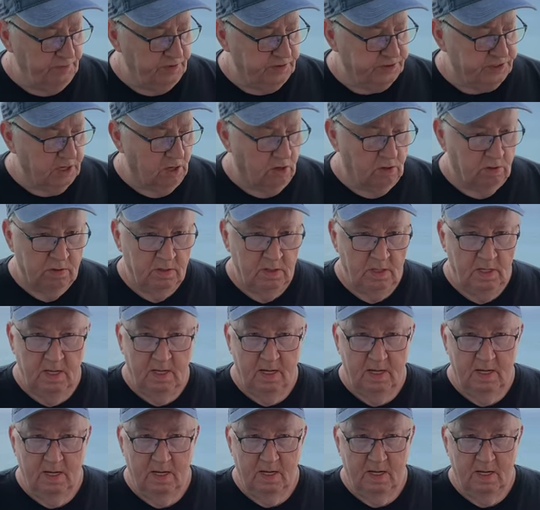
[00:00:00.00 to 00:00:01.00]
so,
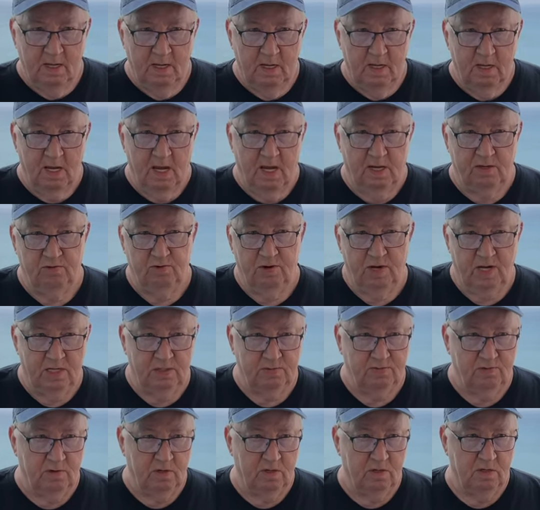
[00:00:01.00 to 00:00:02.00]
I
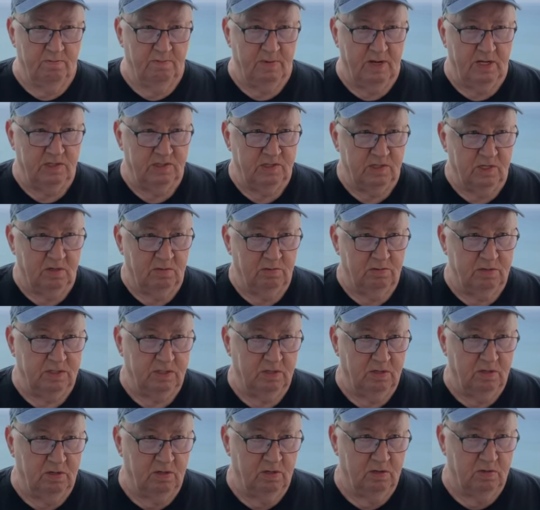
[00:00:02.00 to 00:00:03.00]
transferred my service
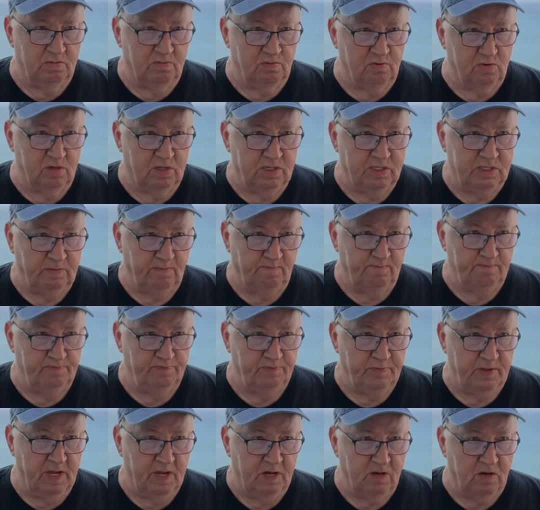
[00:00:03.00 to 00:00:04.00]
to Google Voice.
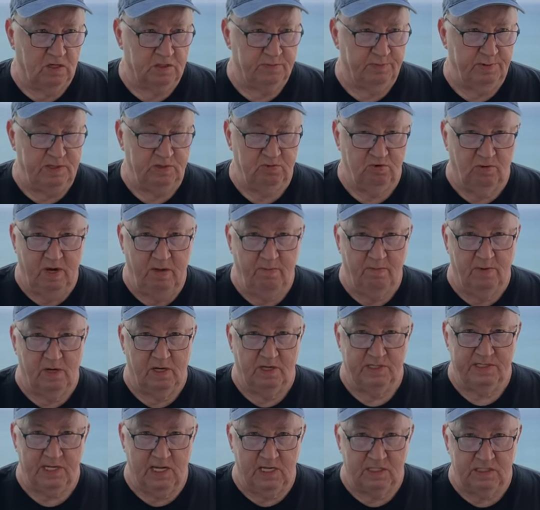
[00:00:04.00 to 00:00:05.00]
It cost me 20
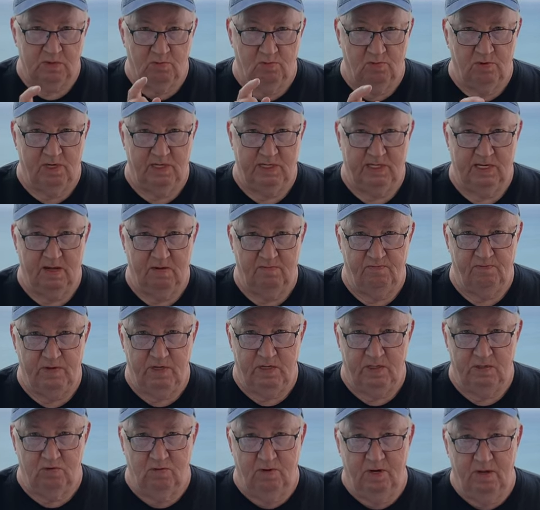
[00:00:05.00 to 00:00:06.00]
bucks. That's the one-time
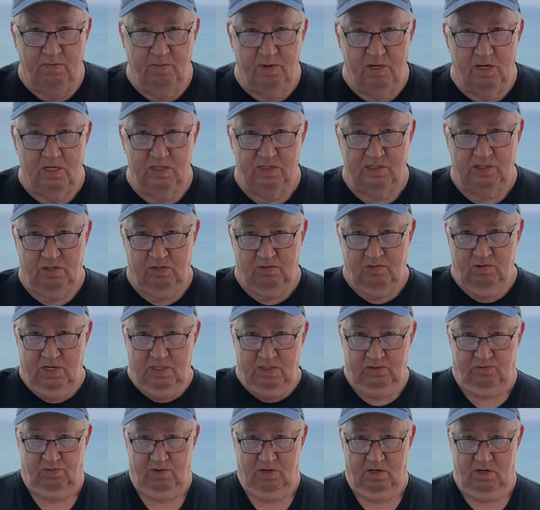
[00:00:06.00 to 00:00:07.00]
fee. 20 bucks to
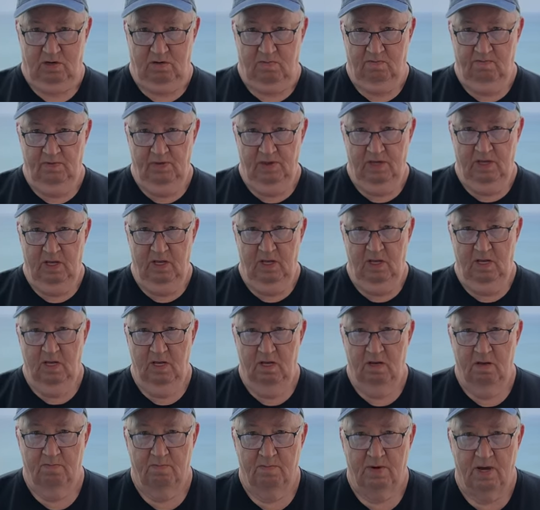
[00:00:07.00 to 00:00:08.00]
transfer
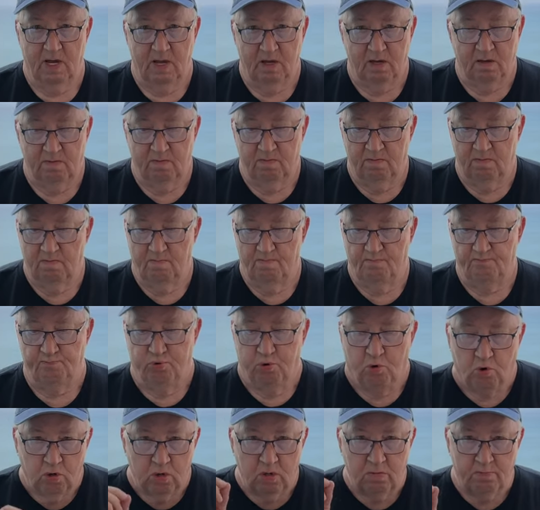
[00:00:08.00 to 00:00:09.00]
my
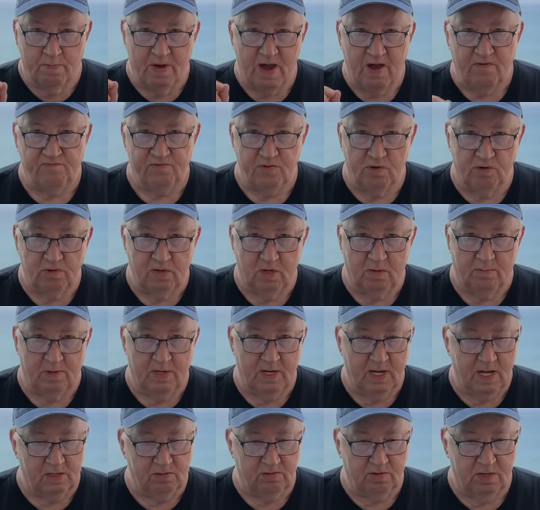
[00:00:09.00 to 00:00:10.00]
port my phone number,
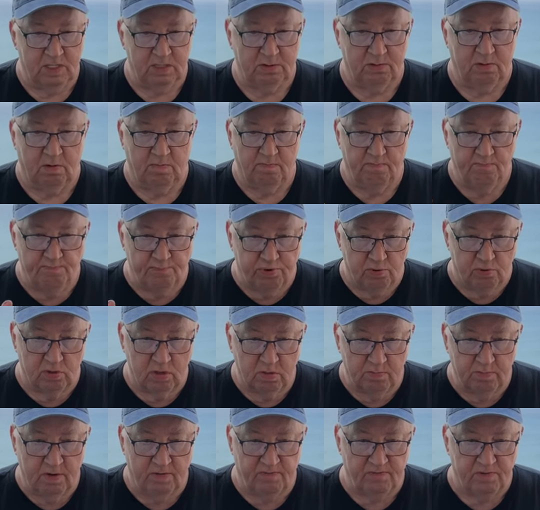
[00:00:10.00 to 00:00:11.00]
not transfer,
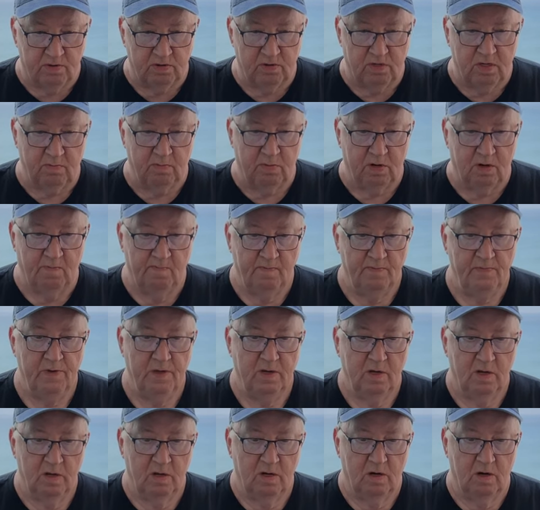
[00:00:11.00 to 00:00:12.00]
port my phone number
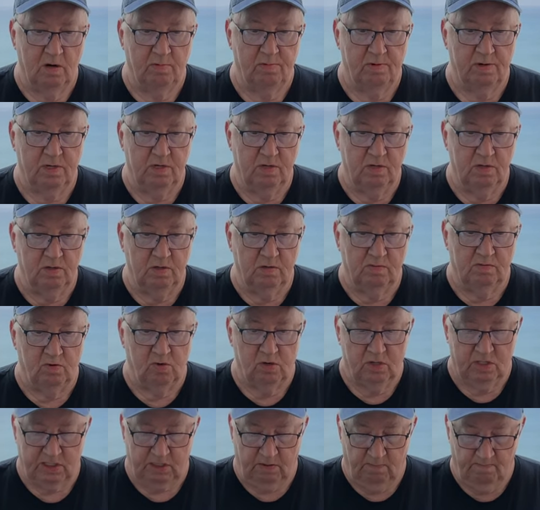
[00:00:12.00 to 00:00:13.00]
over to Google
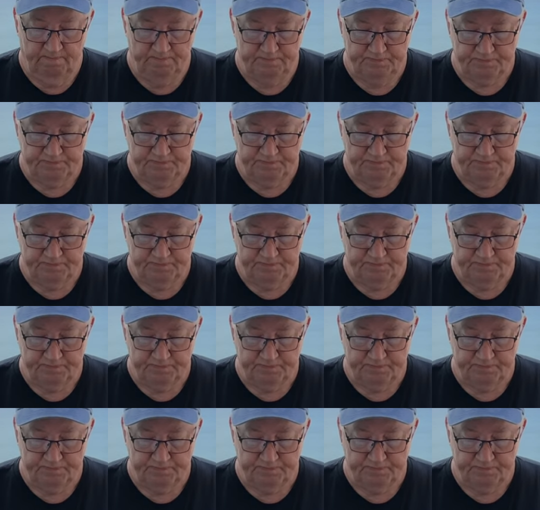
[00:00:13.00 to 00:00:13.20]
Voice.